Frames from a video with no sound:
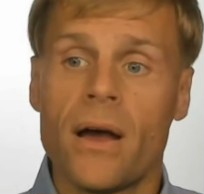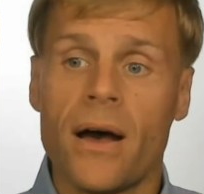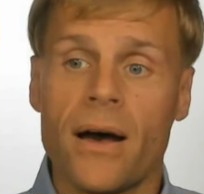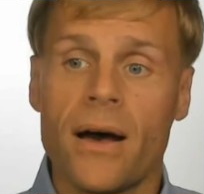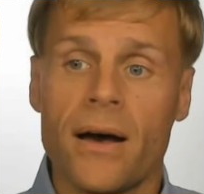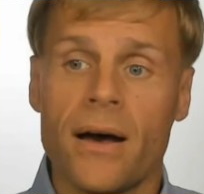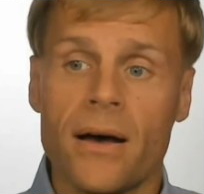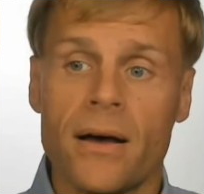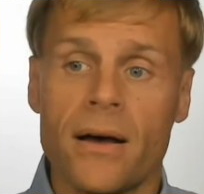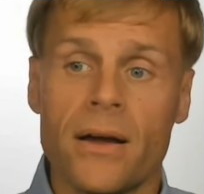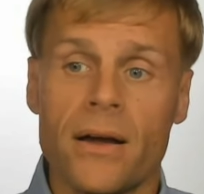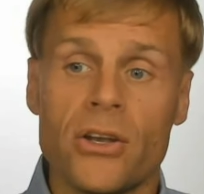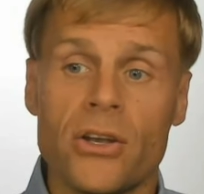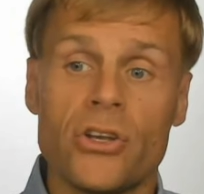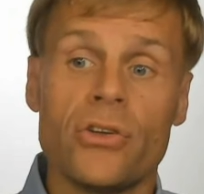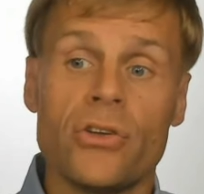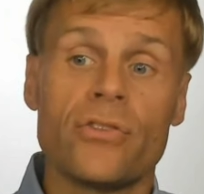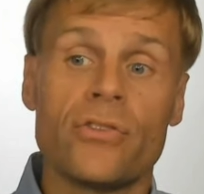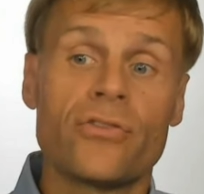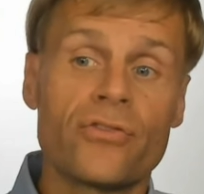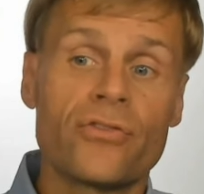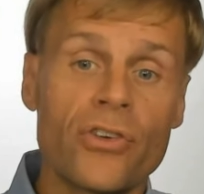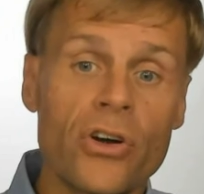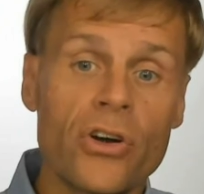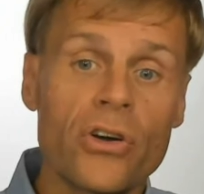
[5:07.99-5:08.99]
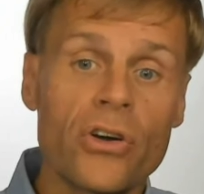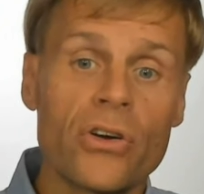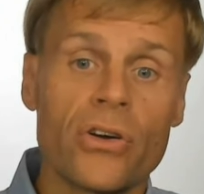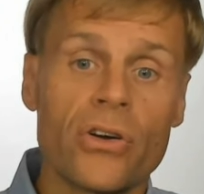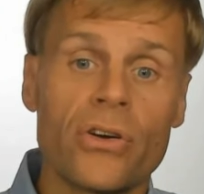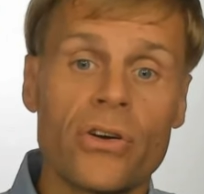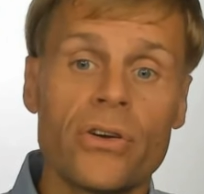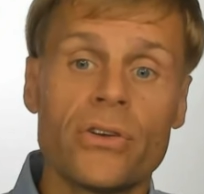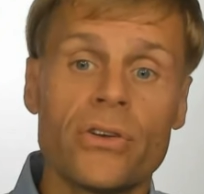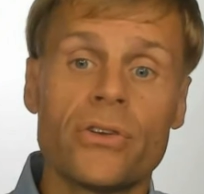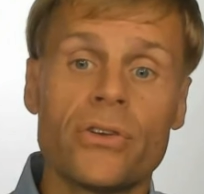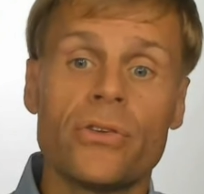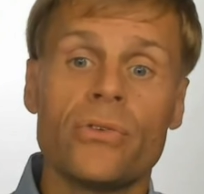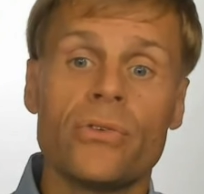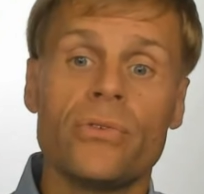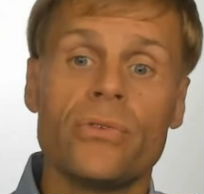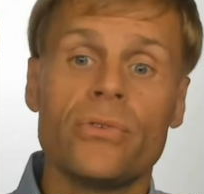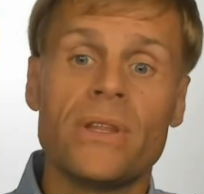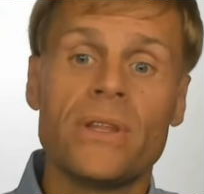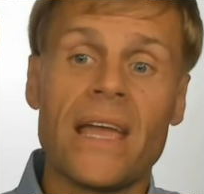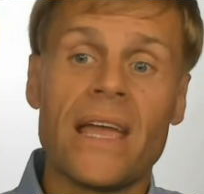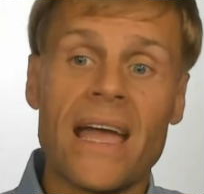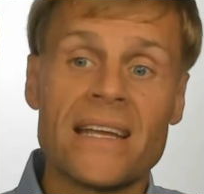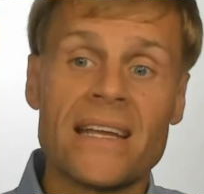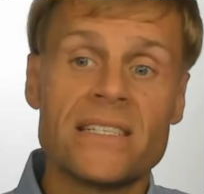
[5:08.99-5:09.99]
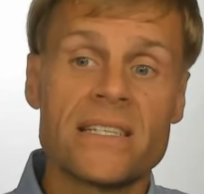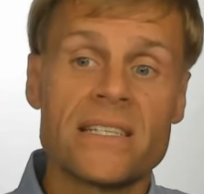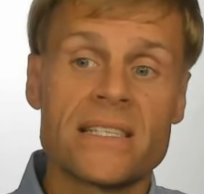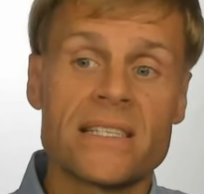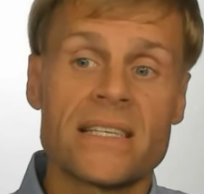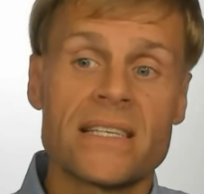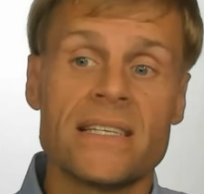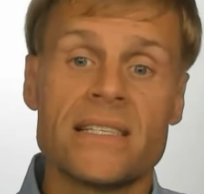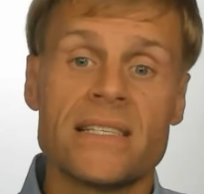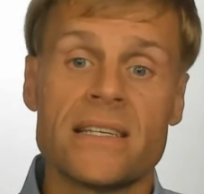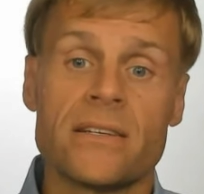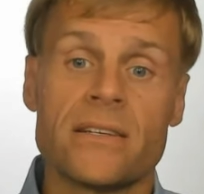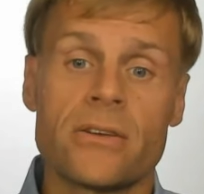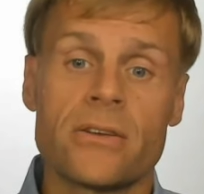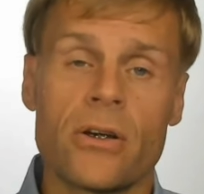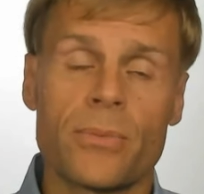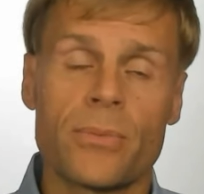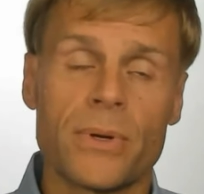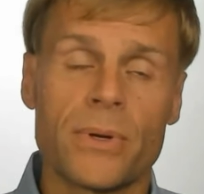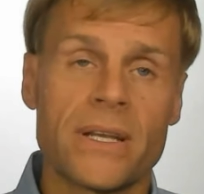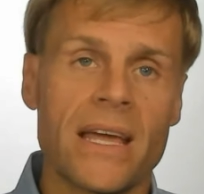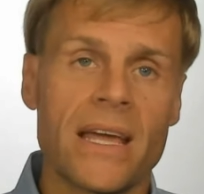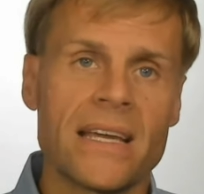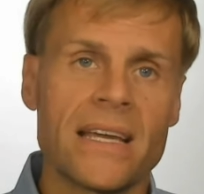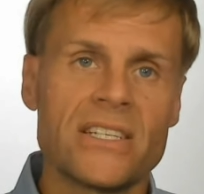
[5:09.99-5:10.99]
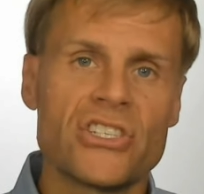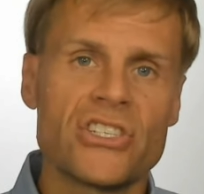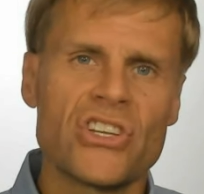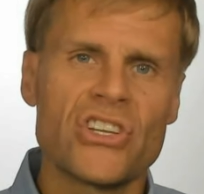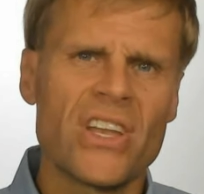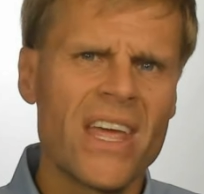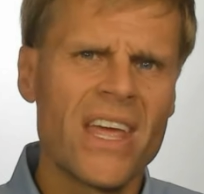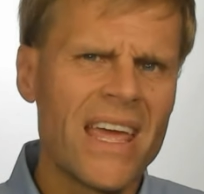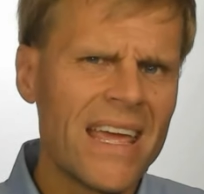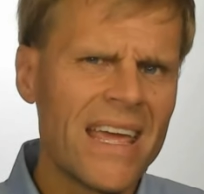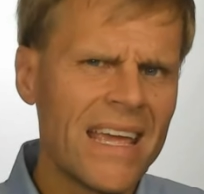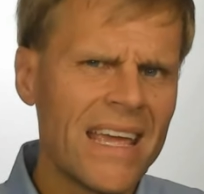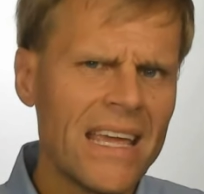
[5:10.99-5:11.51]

uh, defer to the agency's interpretation